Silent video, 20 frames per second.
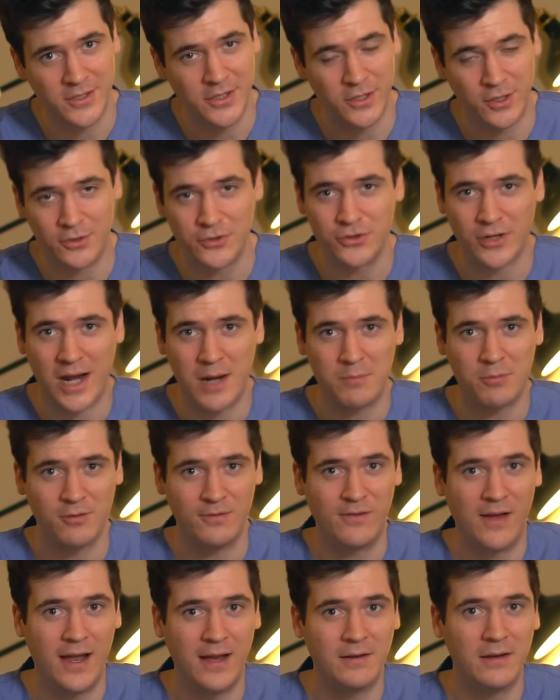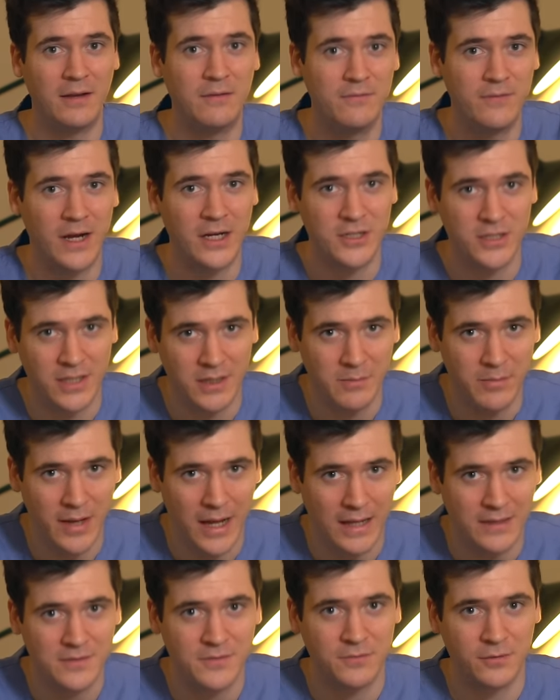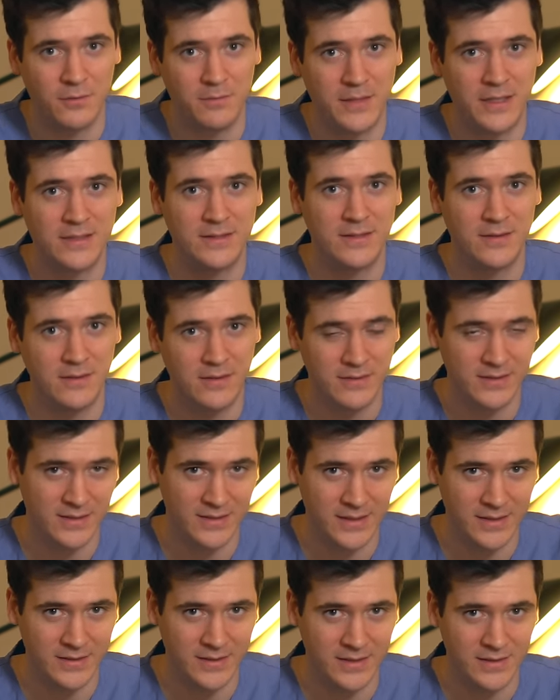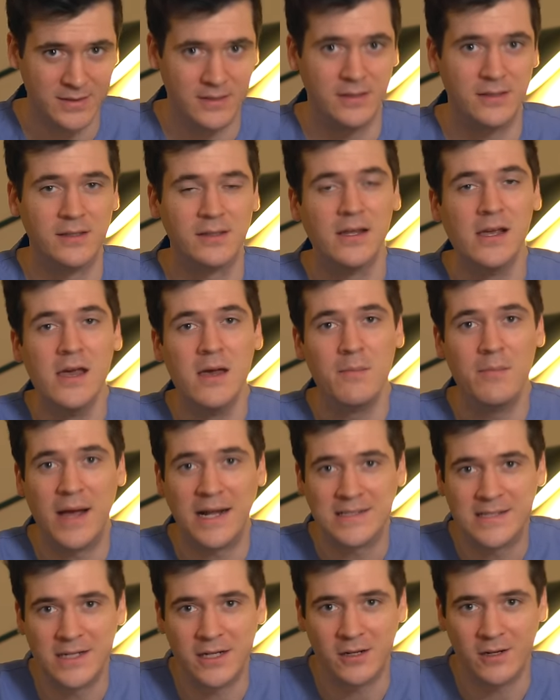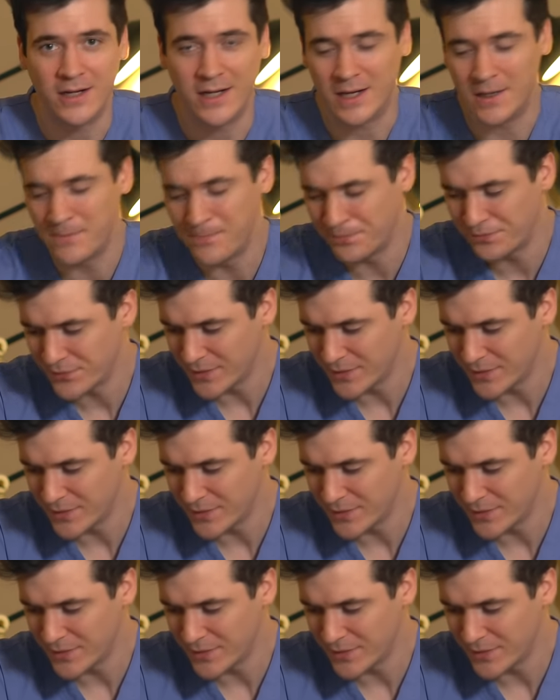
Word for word: you know, try to prevent infection in pets from these diseases and bacteria,